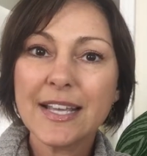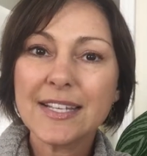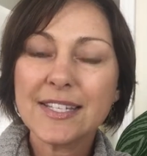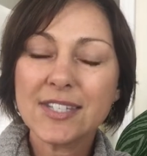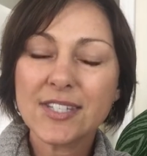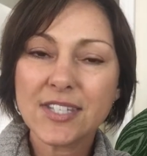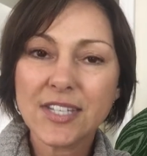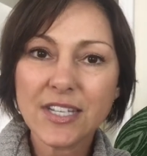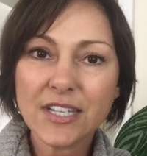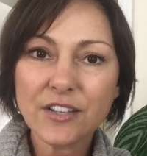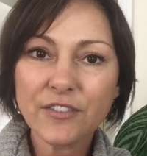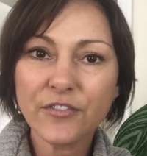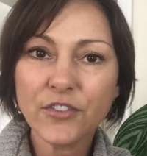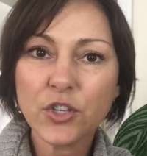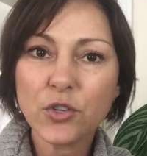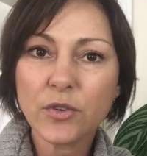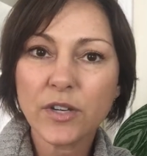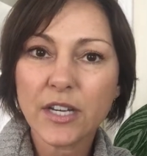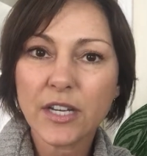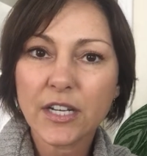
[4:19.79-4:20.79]
see if
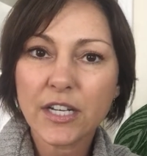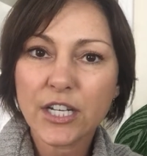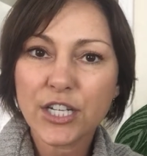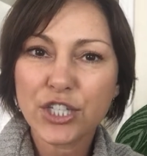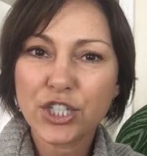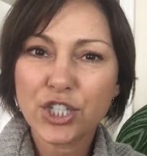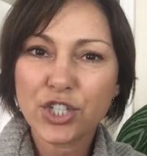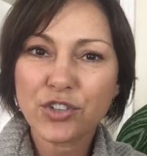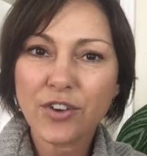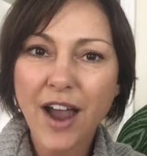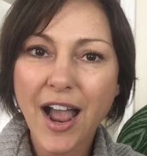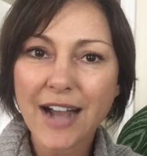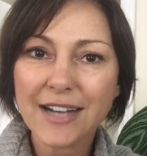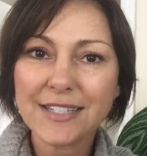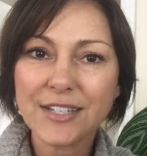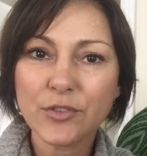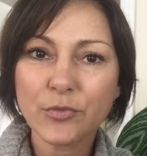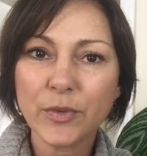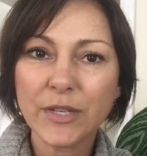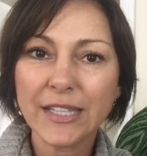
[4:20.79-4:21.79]
you can
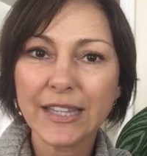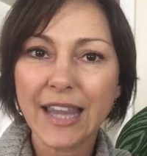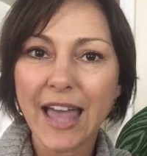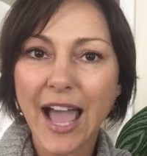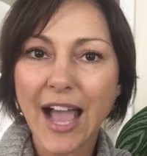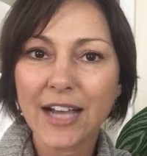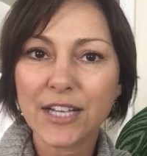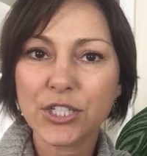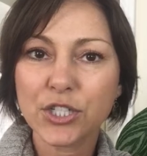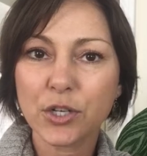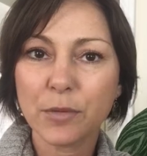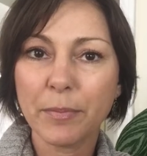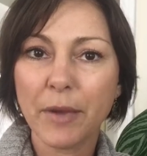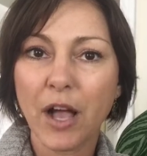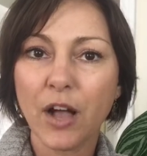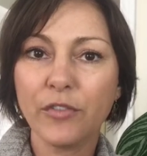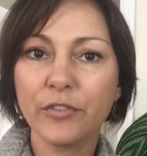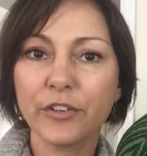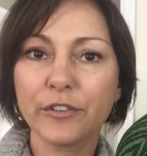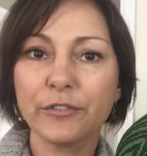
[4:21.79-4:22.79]
contract and relax your
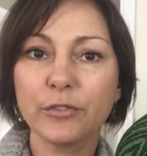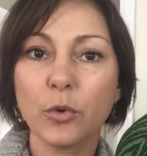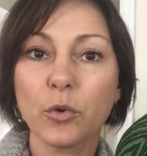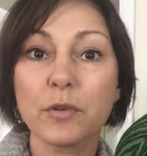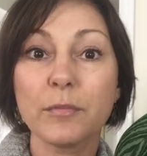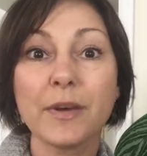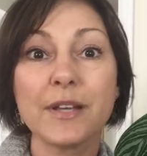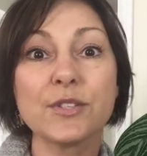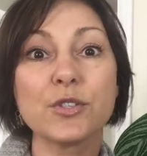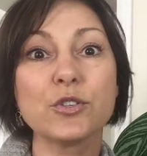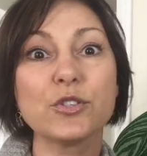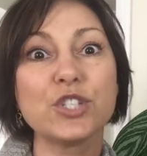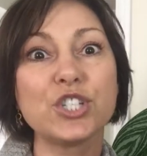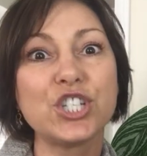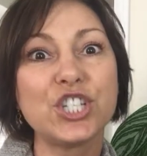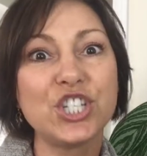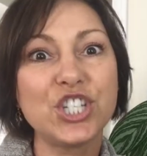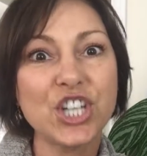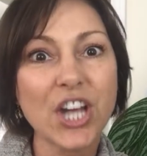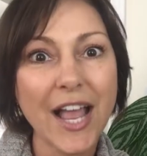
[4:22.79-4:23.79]
pelvic floor muscles
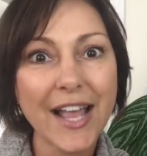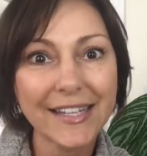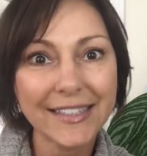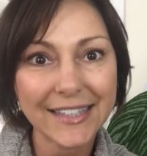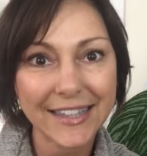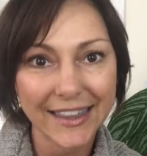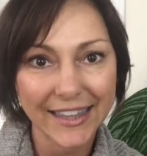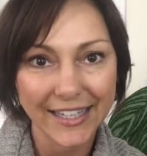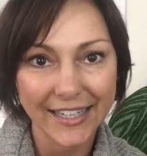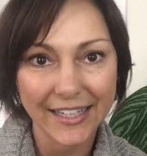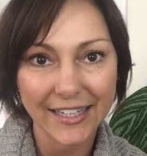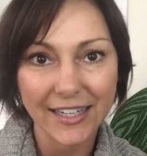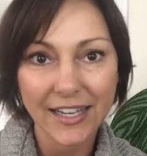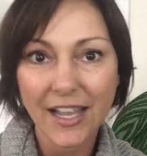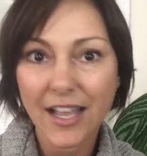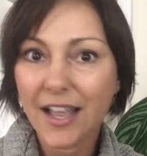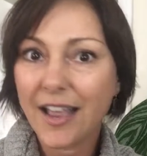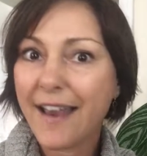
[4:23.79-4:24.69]
gently,